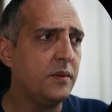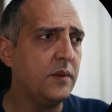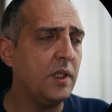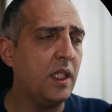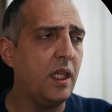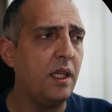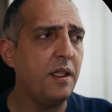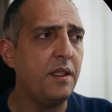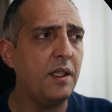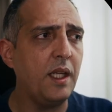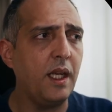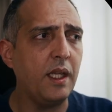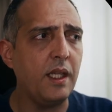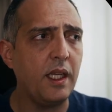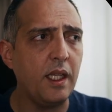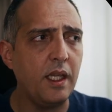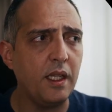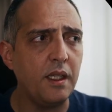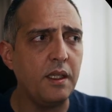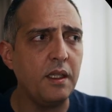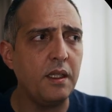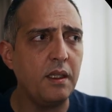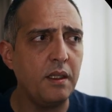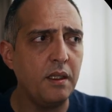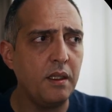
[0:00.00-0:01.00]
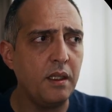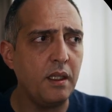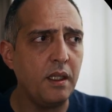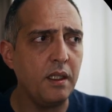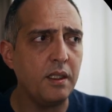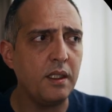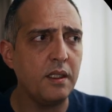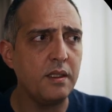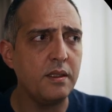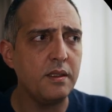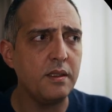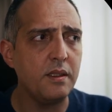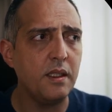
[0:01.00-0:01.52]
And again,
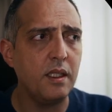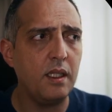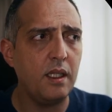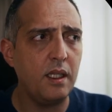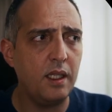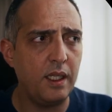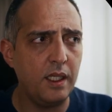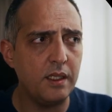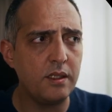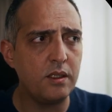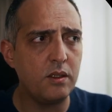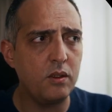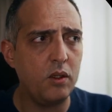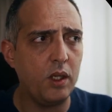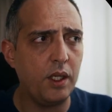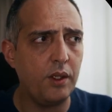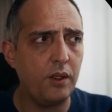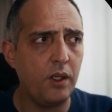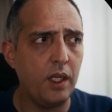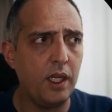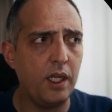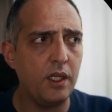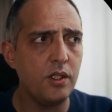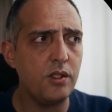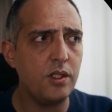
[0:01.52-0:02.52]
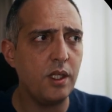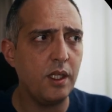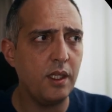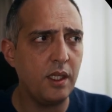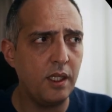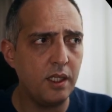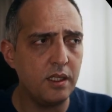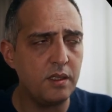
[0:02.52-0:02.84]
it is less coagulation,